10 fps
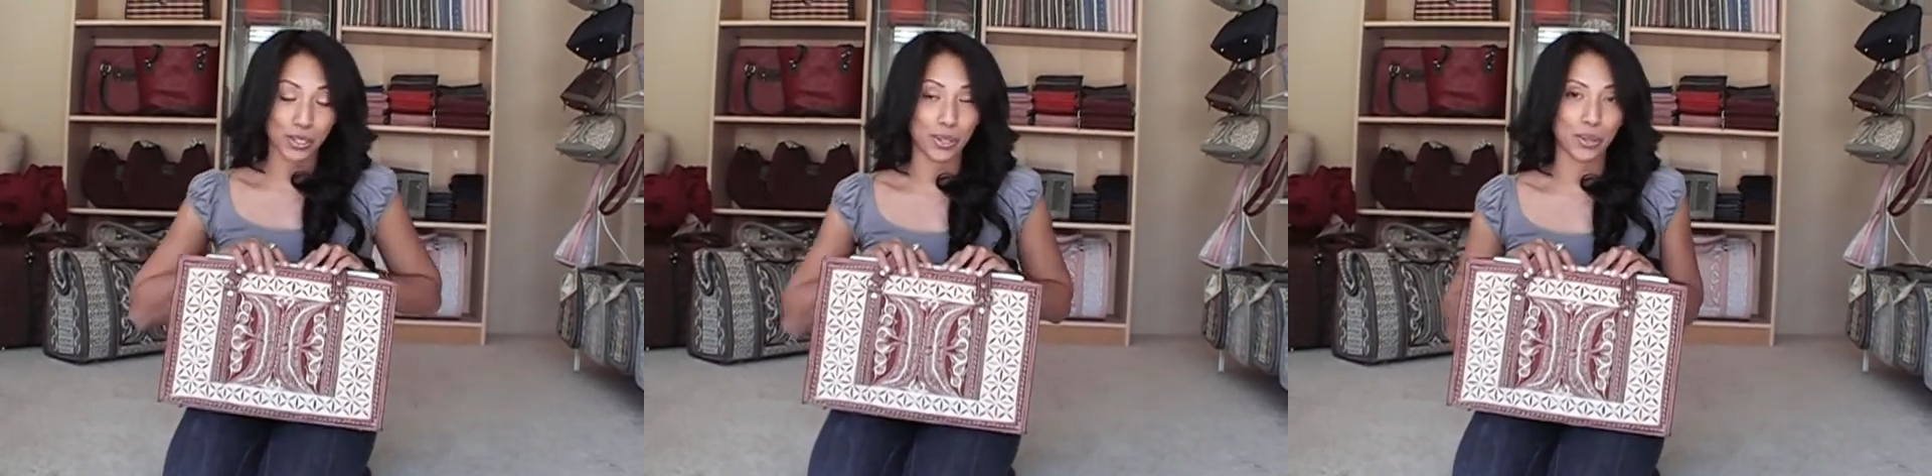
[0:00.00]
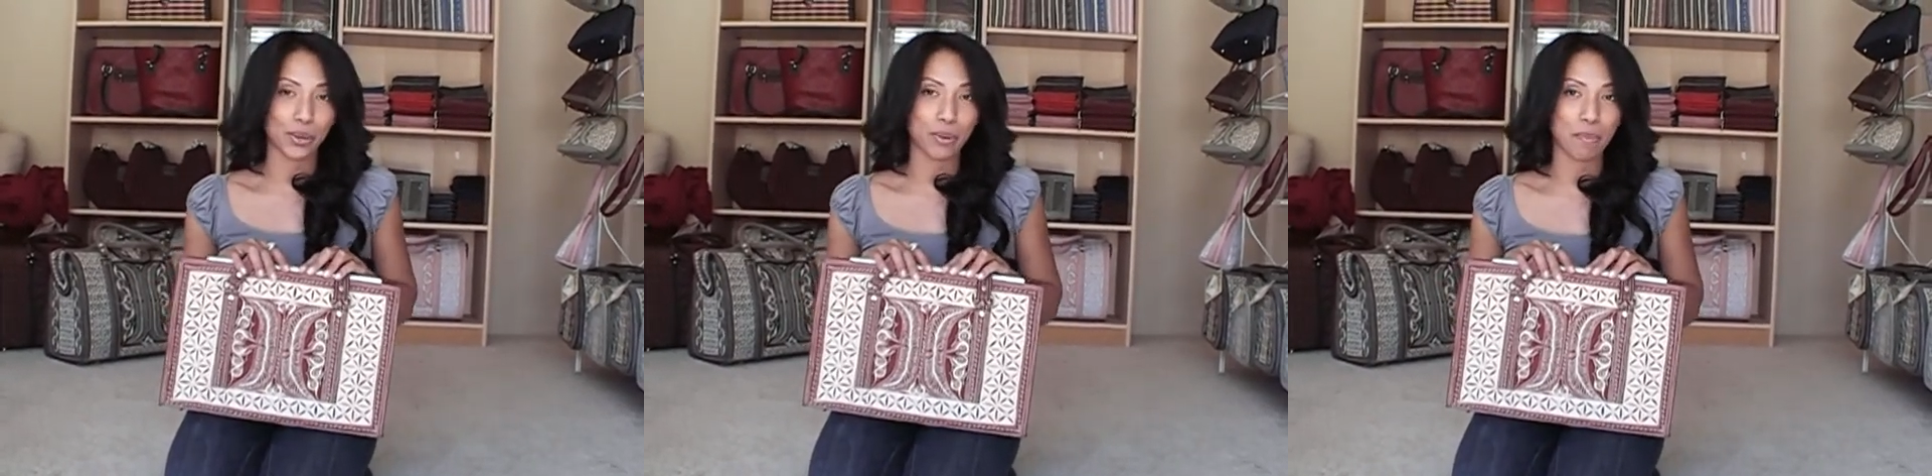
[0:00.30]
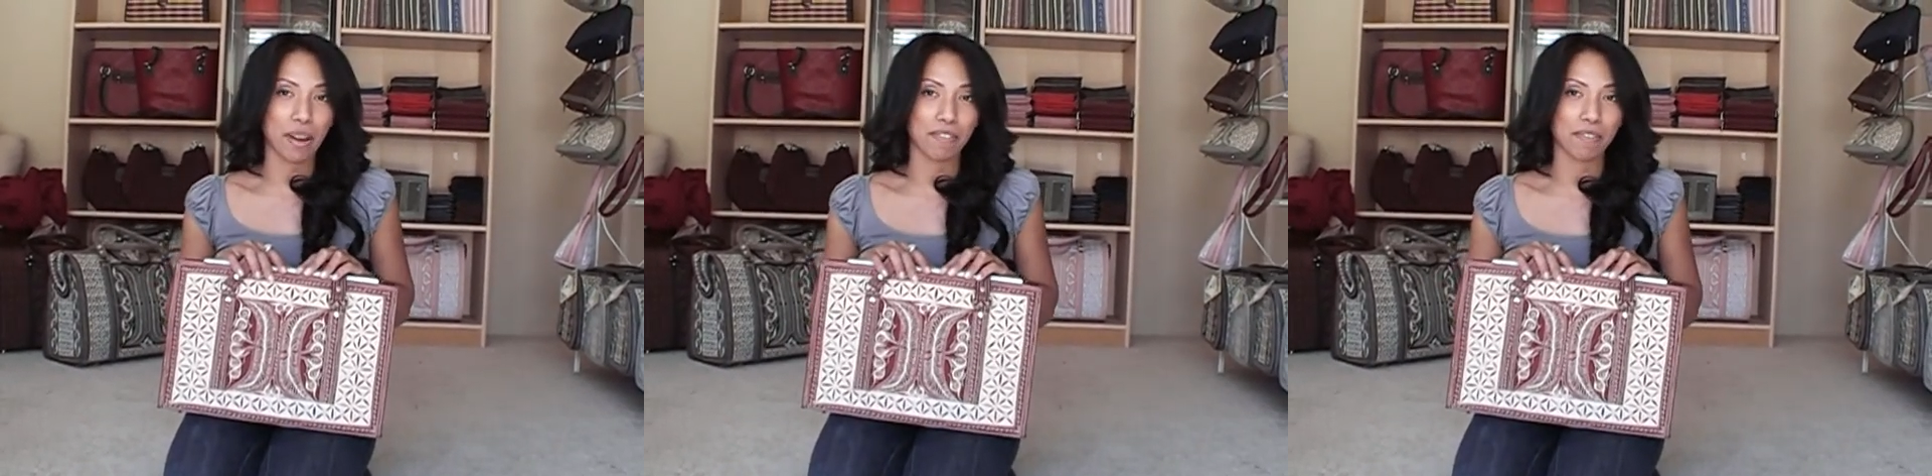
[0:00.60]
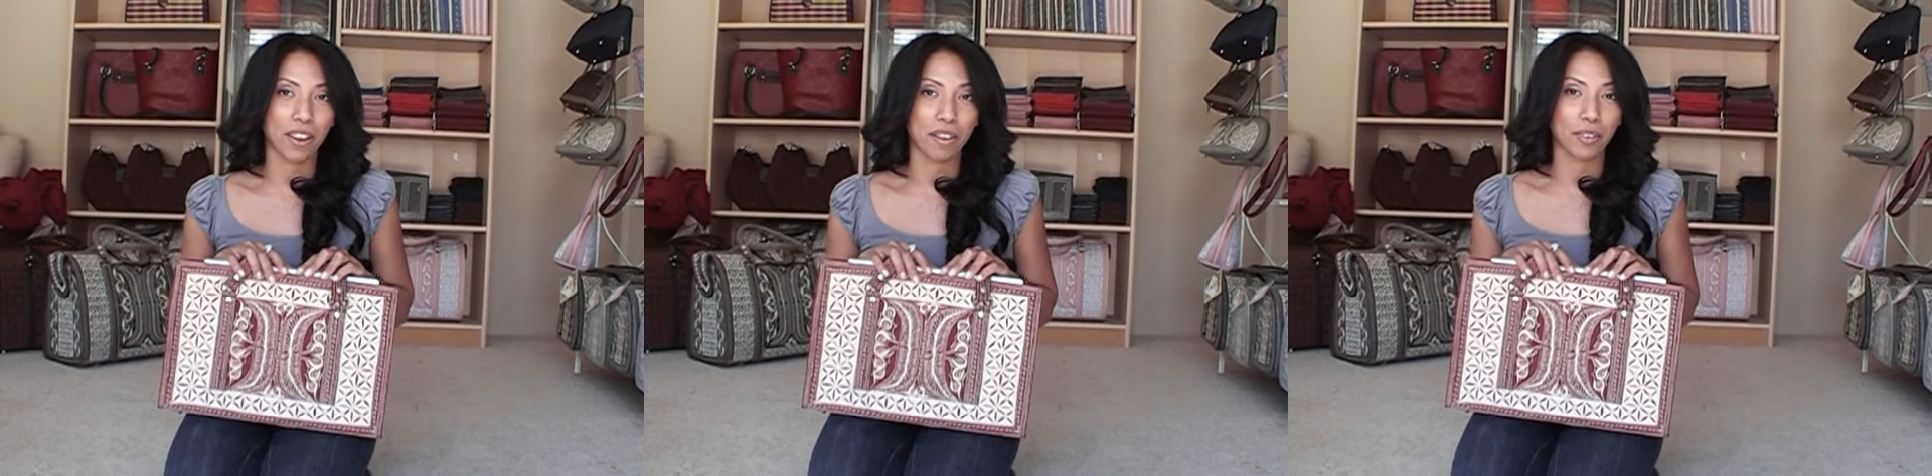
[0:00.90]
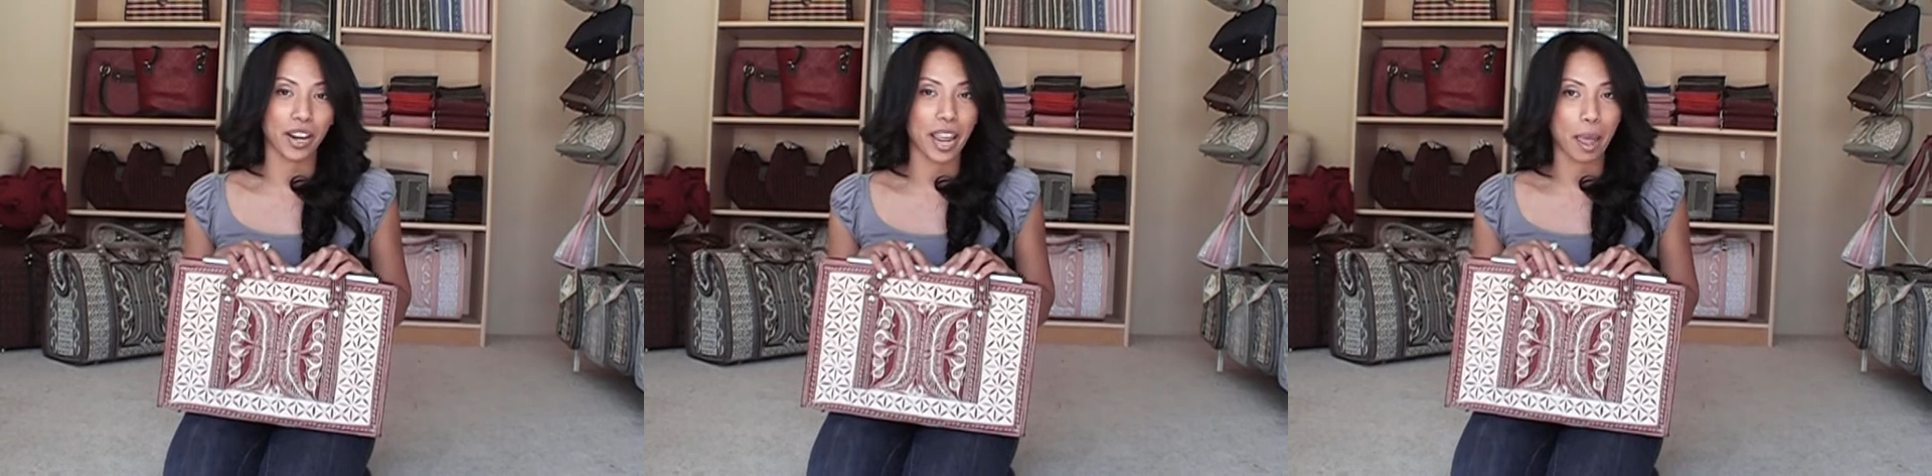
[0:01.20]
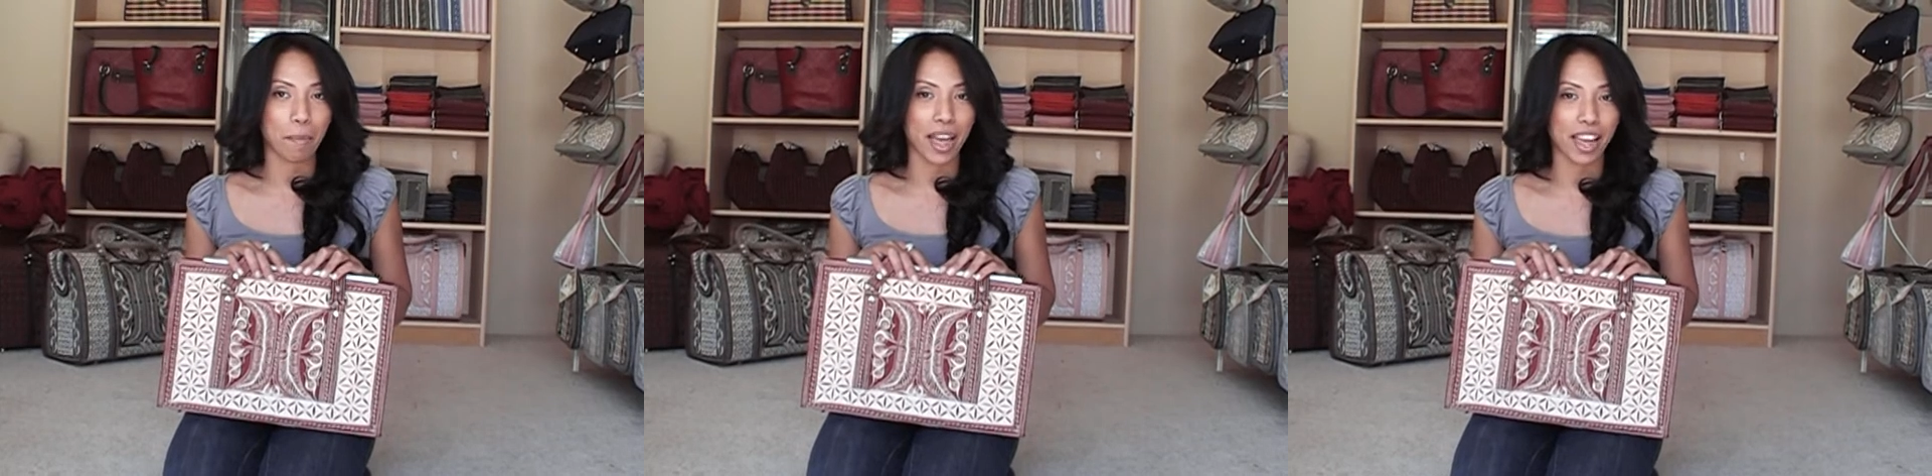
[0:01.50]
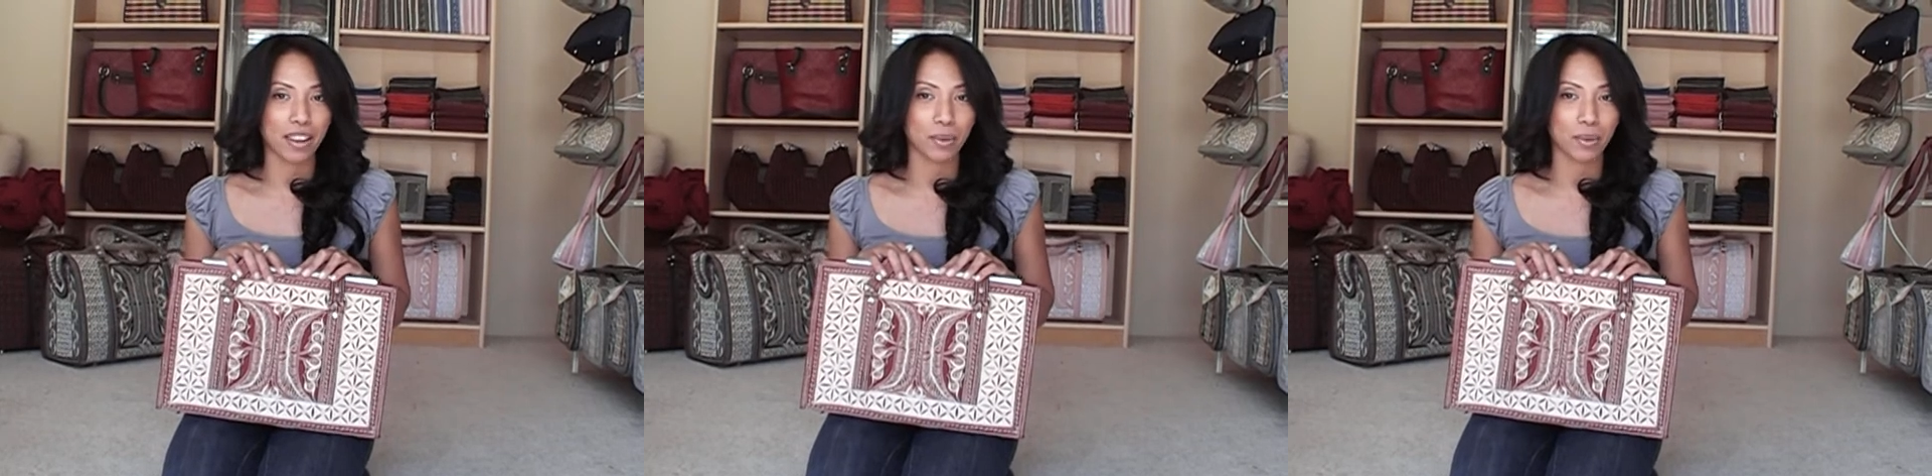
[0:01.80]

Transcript: to my favorite handbag,